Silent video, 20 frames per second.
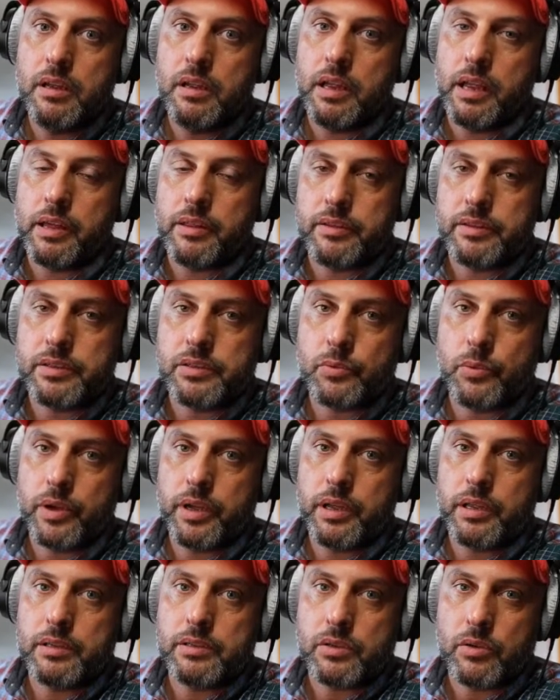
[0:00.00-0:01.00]
And this
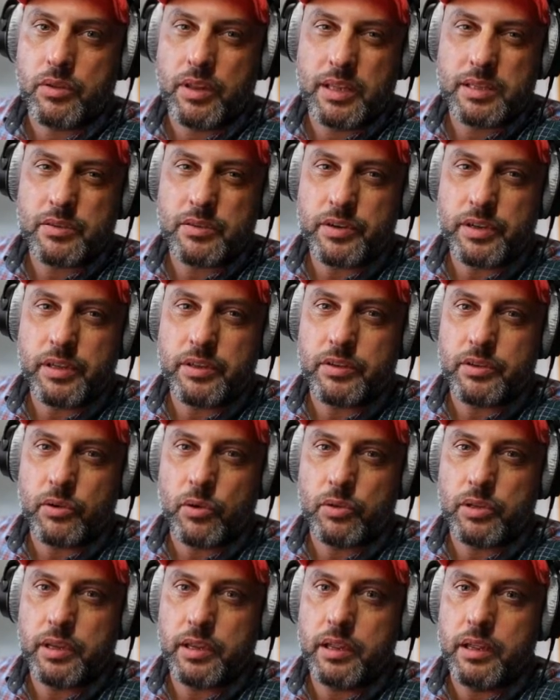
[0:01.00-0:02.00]
way, so that's really the
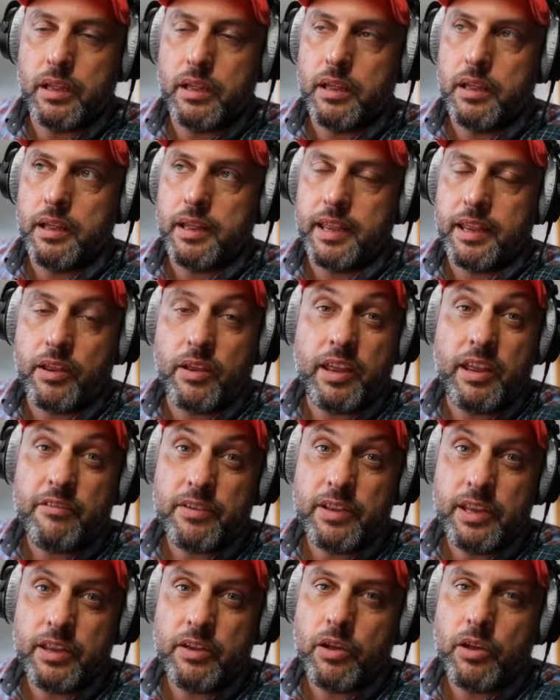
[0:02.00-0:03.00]
only, you
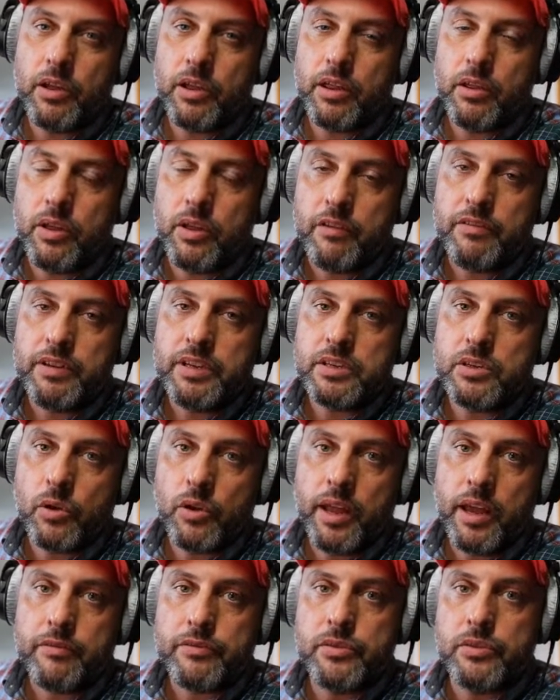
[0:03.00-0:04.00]
even don't
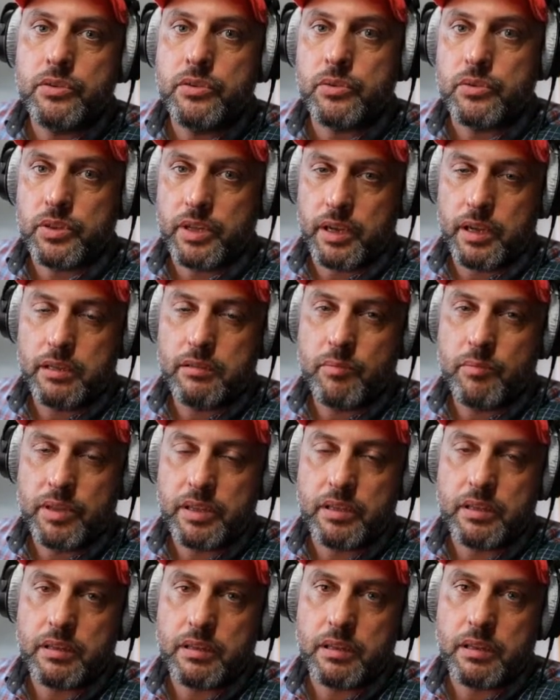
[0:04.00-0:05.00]
have to do that,
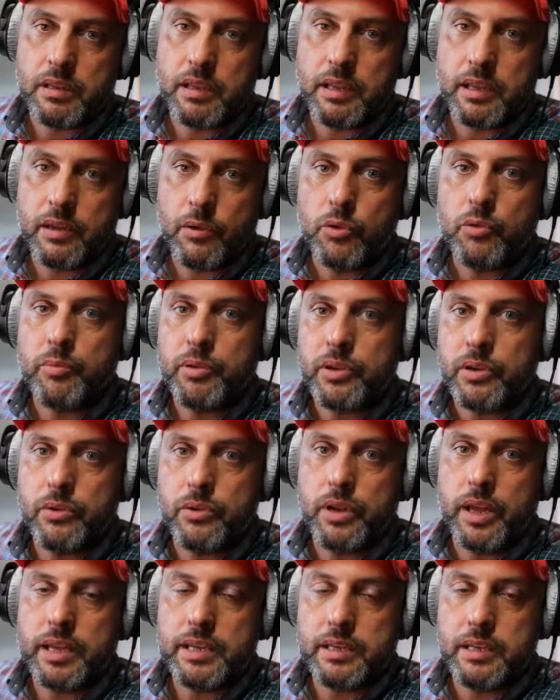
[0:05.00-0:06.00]
but it would be a
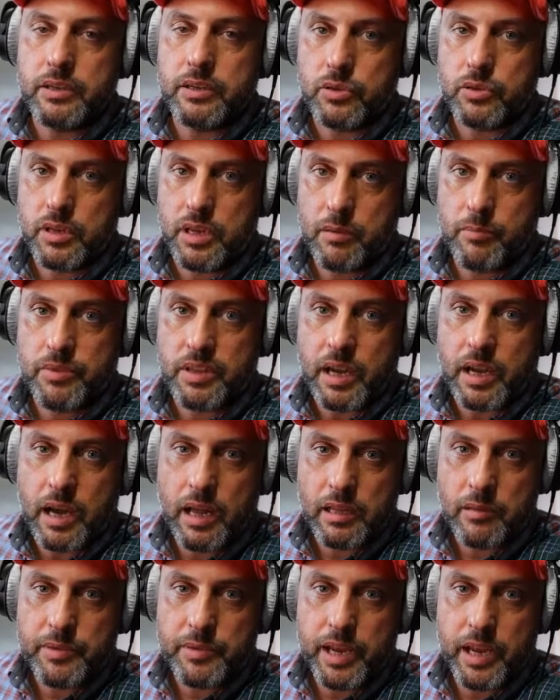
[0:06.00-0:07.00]
good idea to keep the
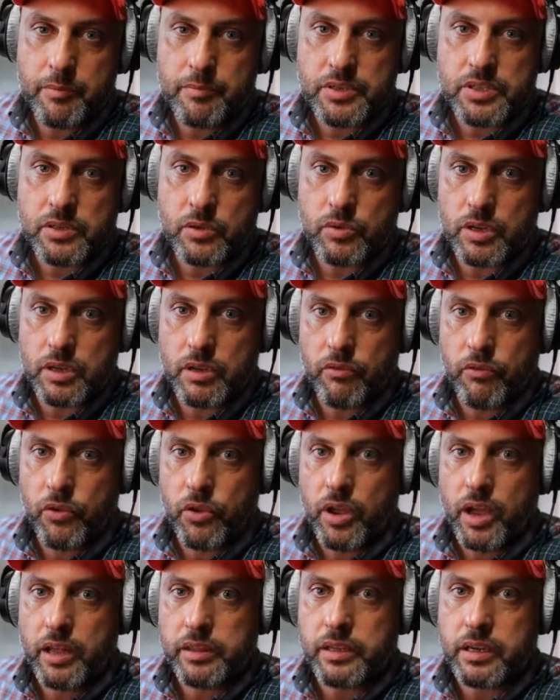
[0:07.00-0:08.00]
column names so that if you
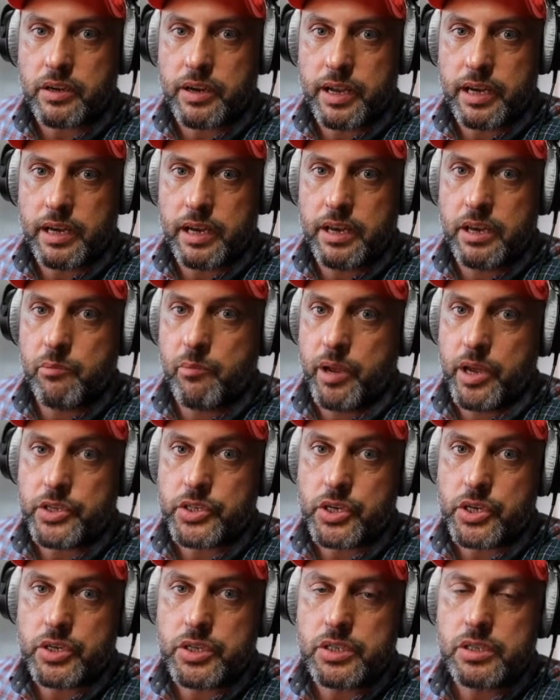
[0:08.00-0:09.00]
had created any
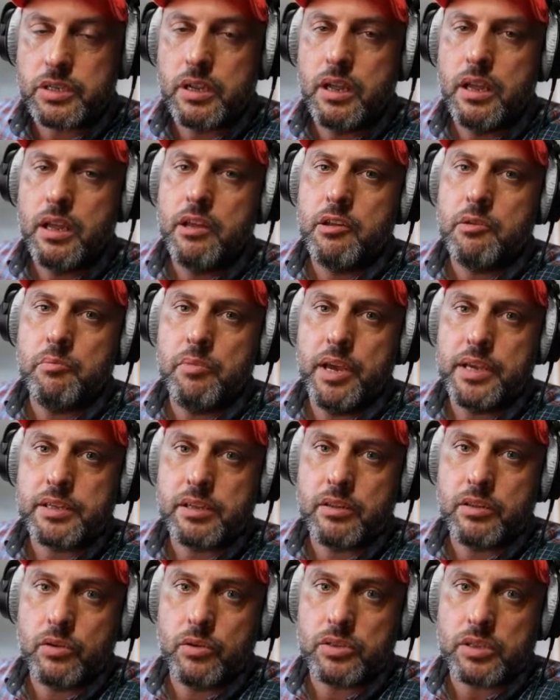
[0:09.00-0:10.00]
measures based
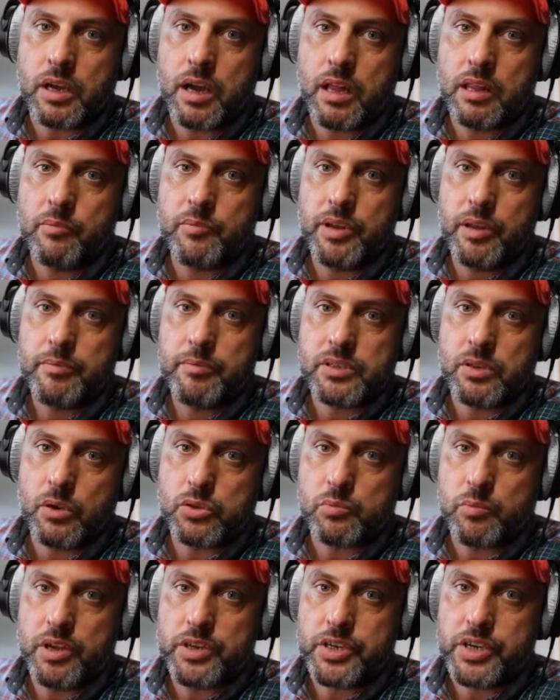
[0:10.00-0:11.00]
on those column names,
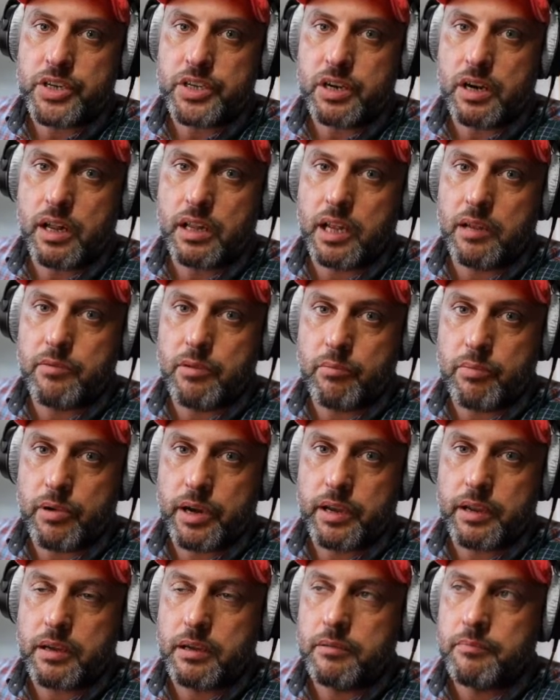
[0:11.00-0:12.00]
those measures are not going to
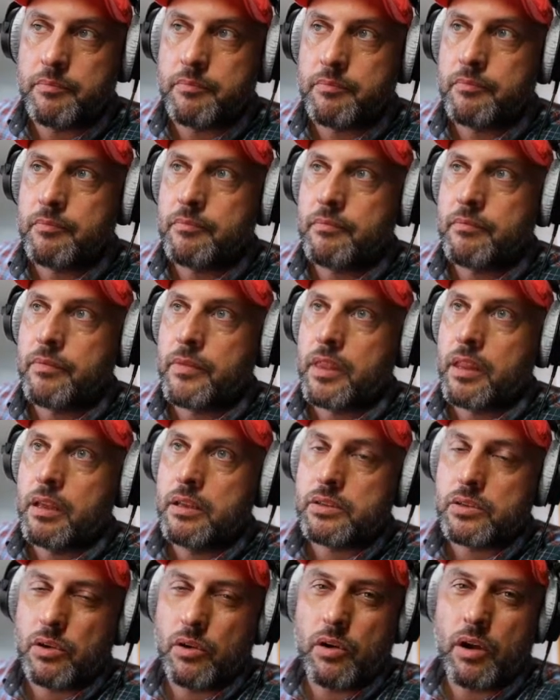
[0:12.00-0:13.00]
break.
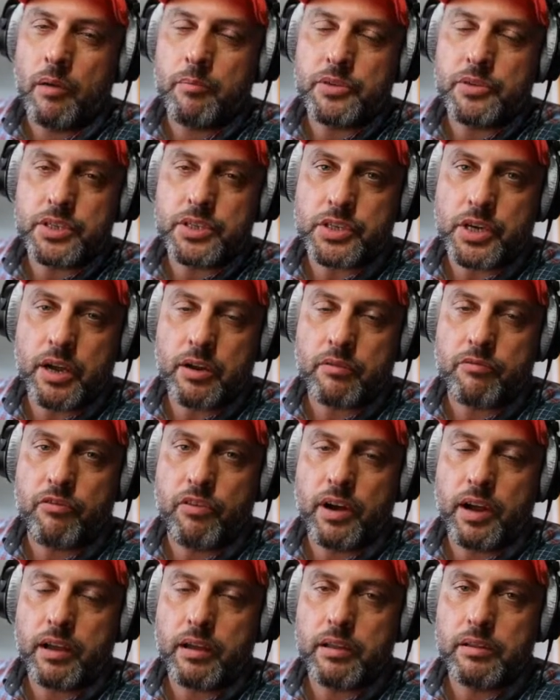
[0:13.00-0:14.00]
So I'm just trying
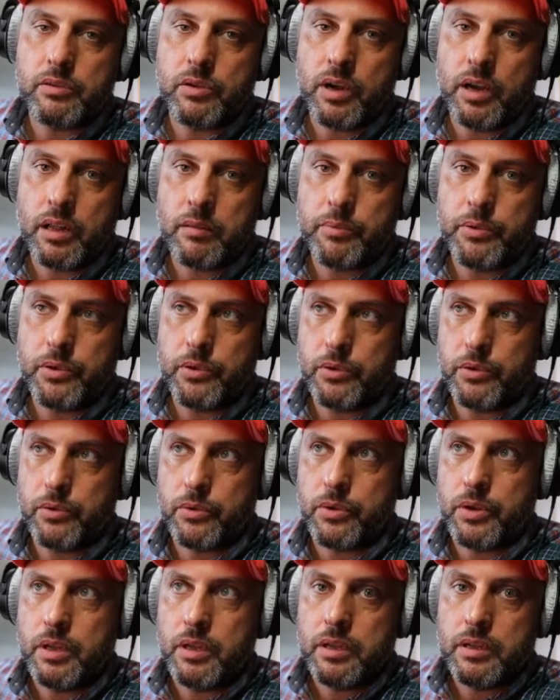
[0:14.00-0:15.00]
to help
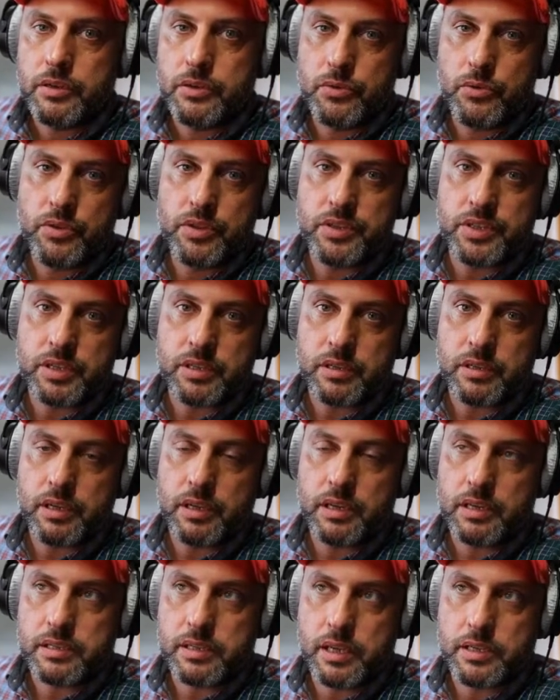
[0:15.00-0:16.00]
you do this
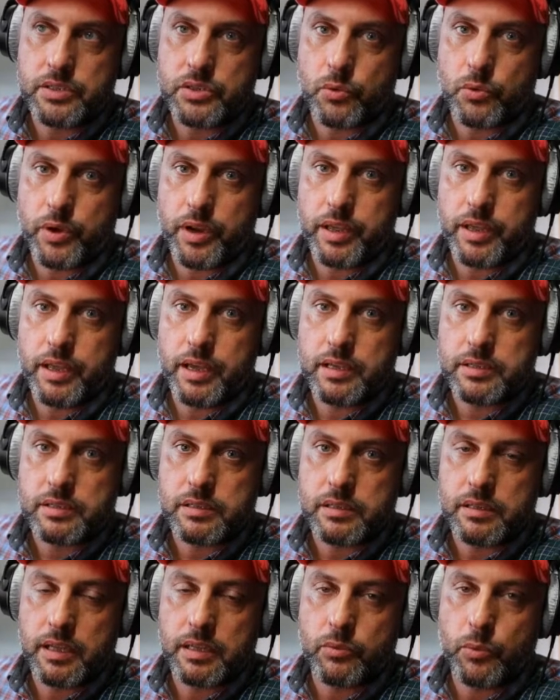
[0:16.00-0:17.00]
in such a way as
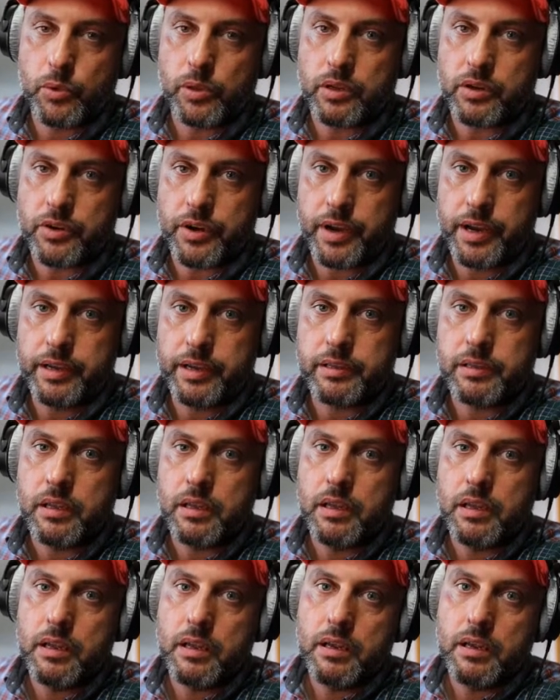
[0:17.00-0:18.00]
that will create
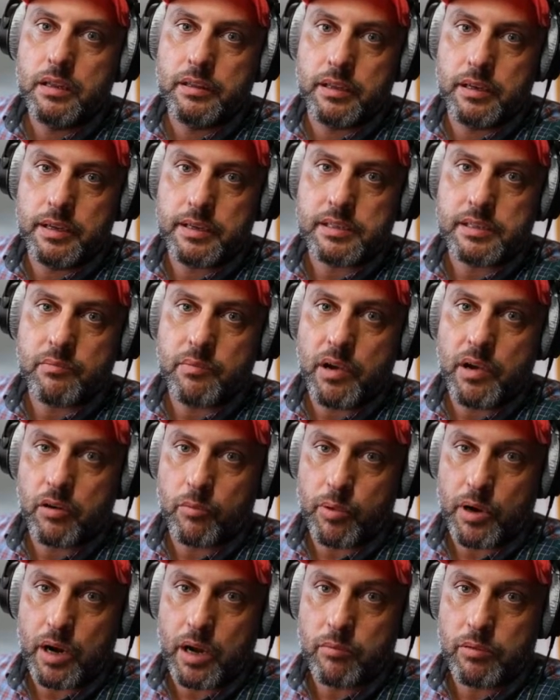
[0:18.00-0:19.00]
the least amount of
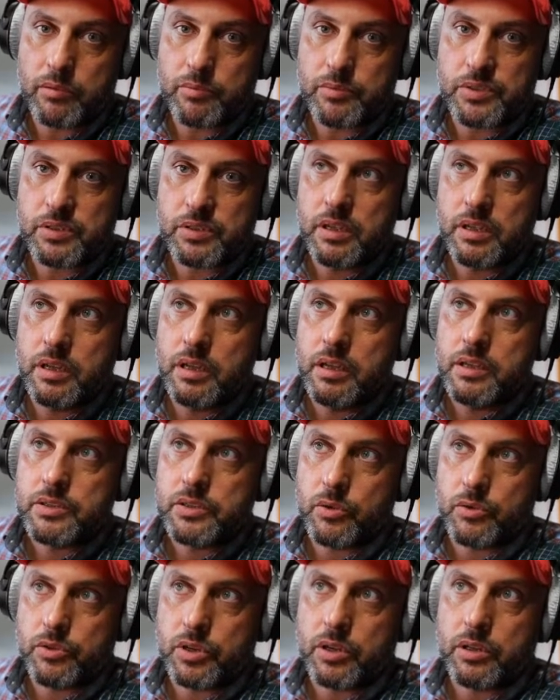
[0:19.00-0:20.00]
problems.
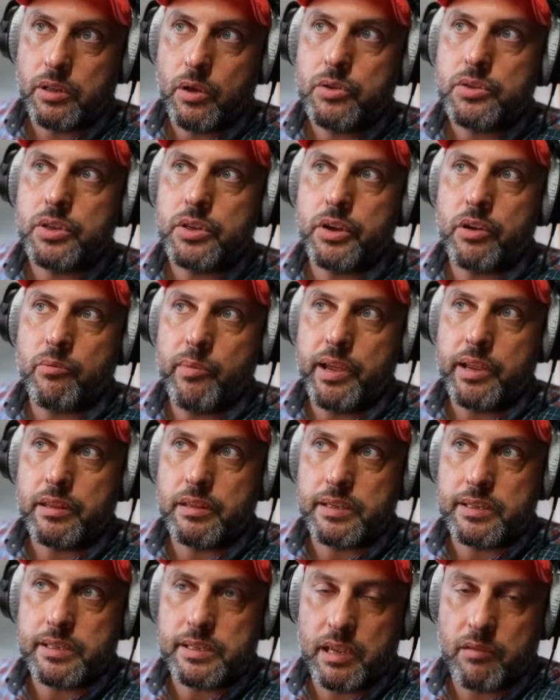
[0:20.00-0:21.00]
So the closer you make
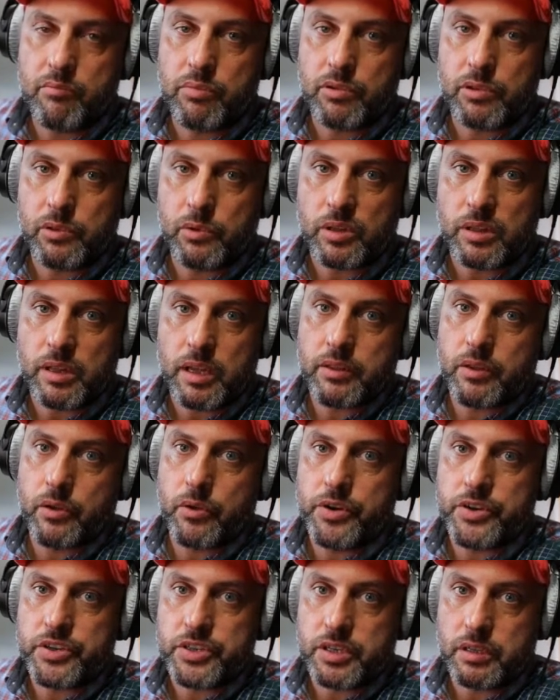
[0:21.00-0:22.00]
this table look like the
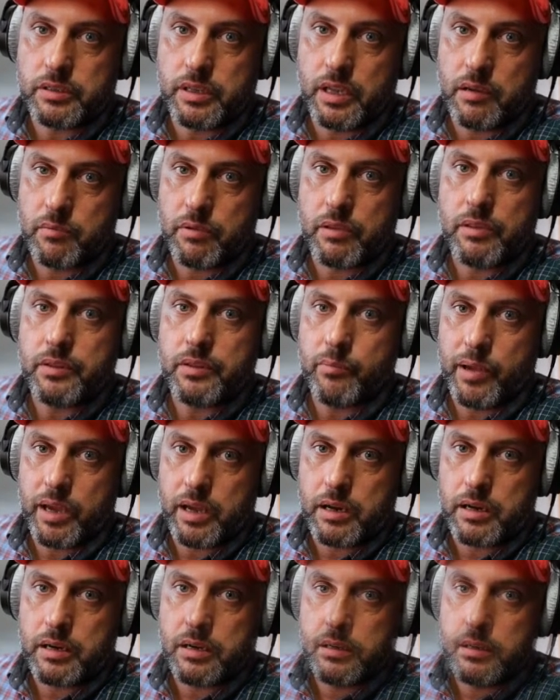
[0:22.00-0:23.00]
original table, the
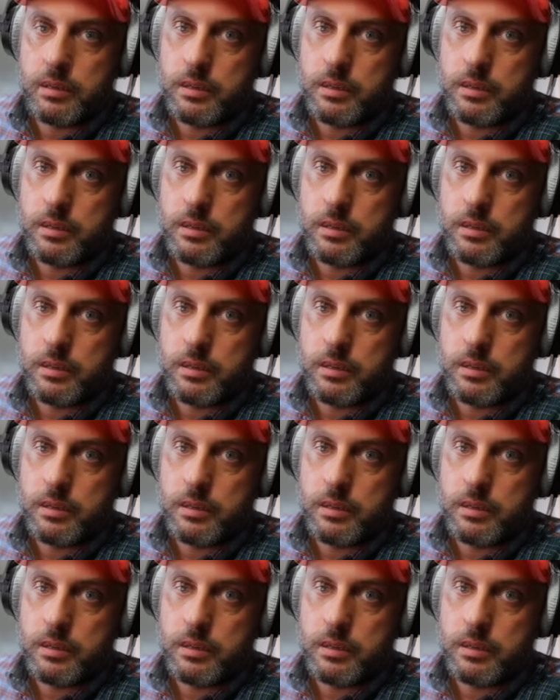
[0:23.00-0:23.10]
better.